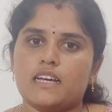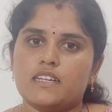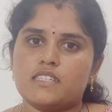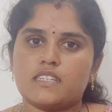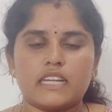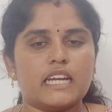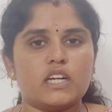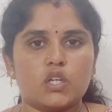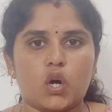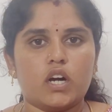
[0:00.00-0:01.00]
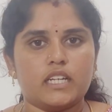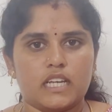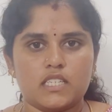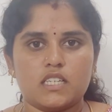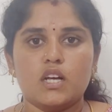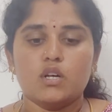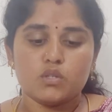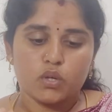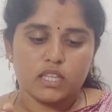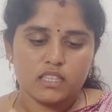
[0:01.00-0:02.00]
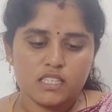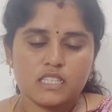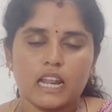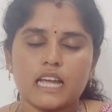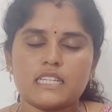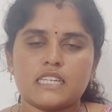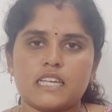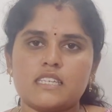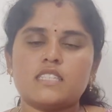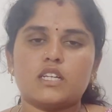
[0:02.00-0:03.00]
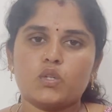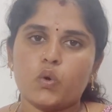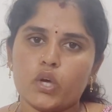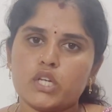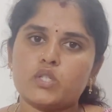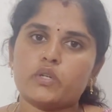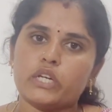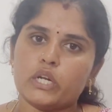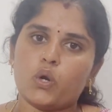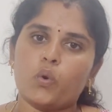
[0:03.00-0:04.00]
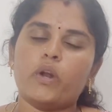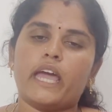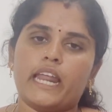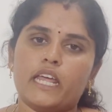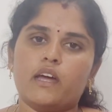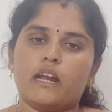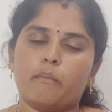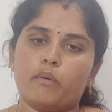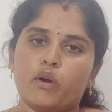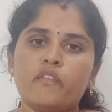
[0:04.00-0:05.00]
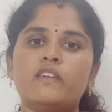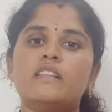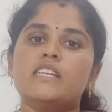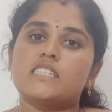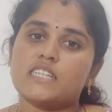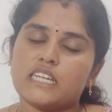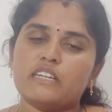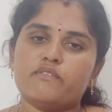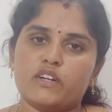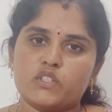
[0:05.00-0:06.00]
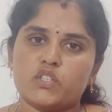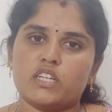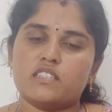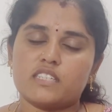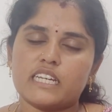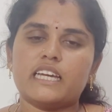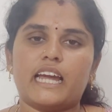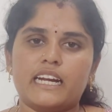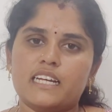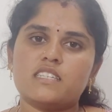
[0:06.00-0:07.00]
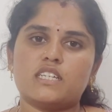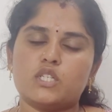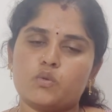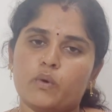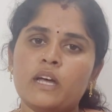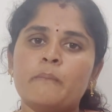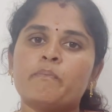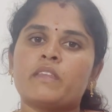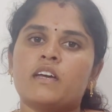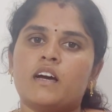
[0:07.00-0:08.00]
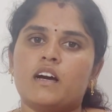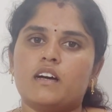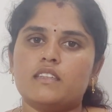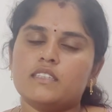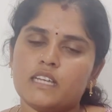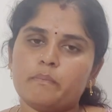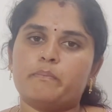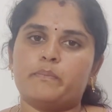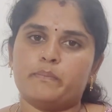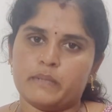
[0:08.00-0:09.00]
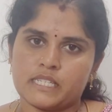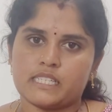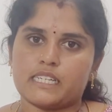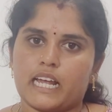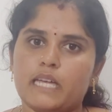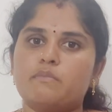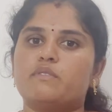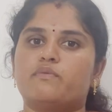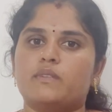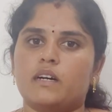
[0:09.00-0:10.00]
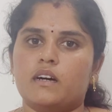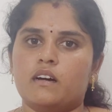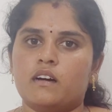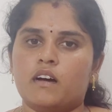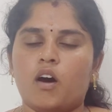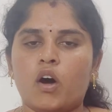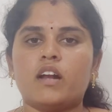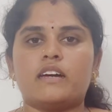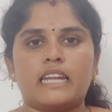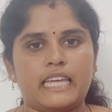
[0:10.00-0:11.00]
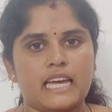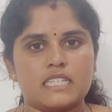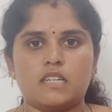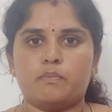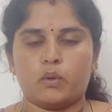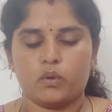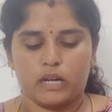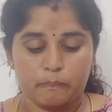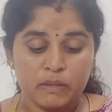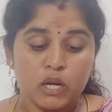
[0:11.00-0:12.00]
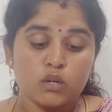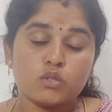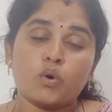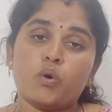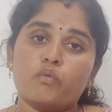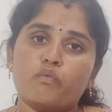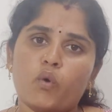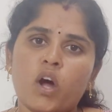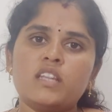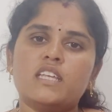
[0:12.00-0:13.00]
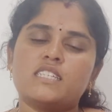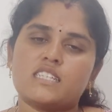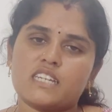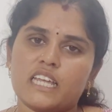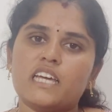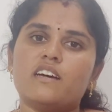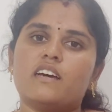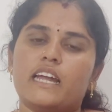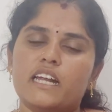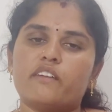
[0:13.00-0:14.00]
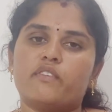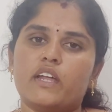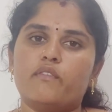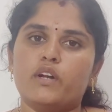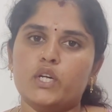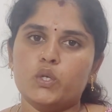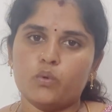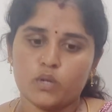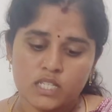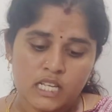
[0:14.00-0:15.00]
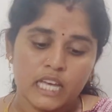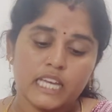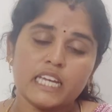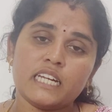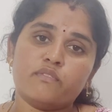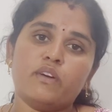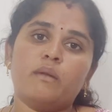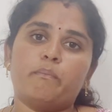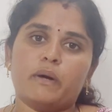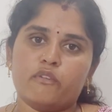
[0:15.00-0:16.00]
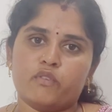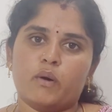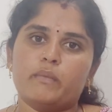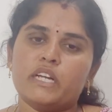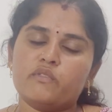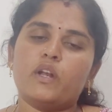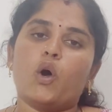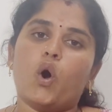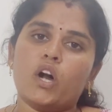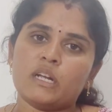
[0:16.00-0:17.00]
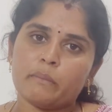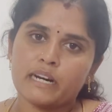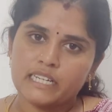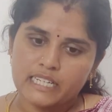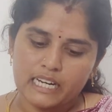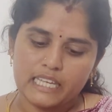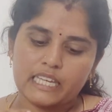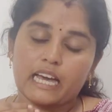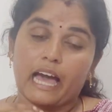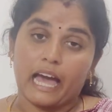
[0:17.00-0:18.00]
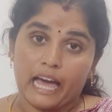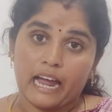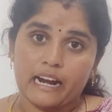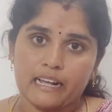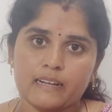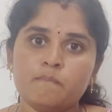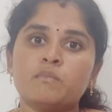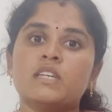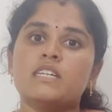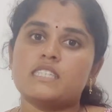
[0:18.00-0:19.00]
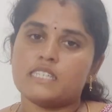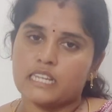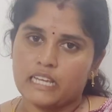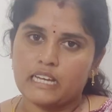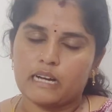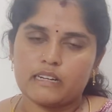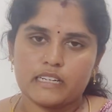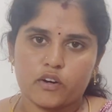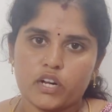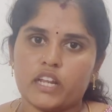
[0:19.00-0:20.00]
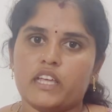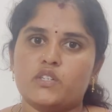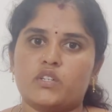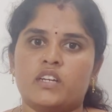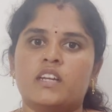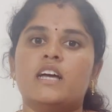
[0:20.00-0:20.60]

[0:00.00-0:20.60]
string.h. So if this line says is it going to include any number of string headers into the prescribed or created program. So what the string header file will do is it will automatically add a string concatenation,